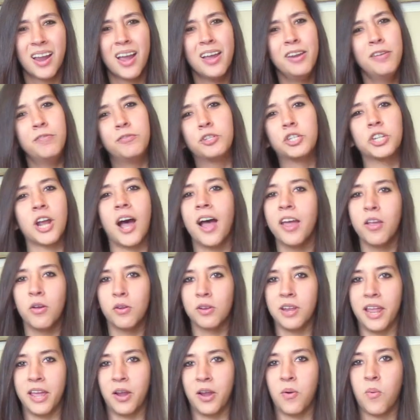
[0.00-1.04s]
kind of
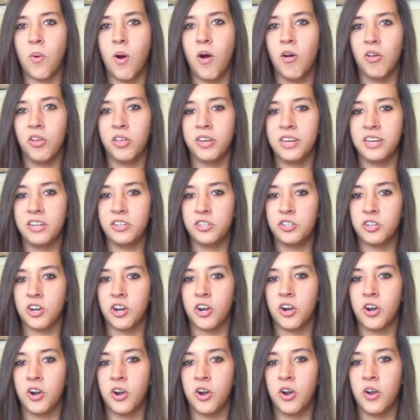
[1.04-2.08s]
childlike quality to
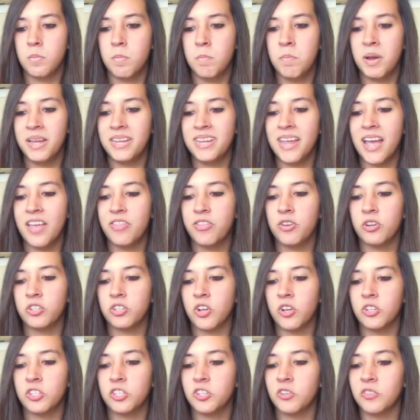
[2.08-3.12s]
her, but yet there's
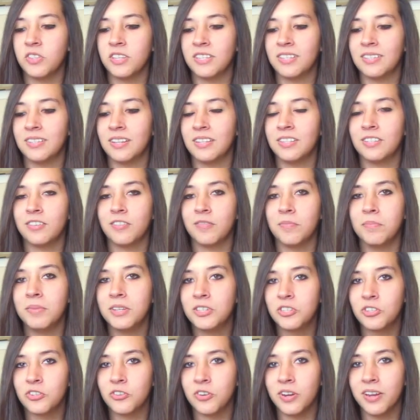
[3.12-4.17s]
also this sense of
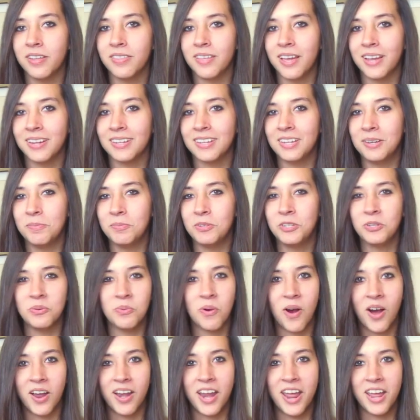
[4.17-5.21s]
mystery that keeps
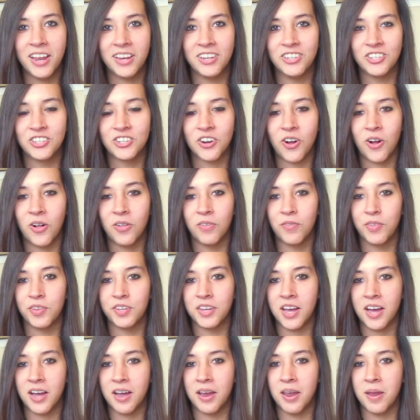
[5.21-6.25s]
you on edge all the
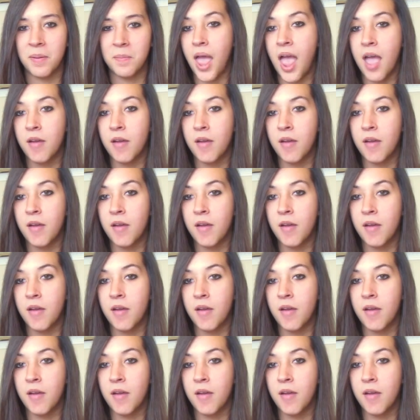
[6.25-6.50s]
time.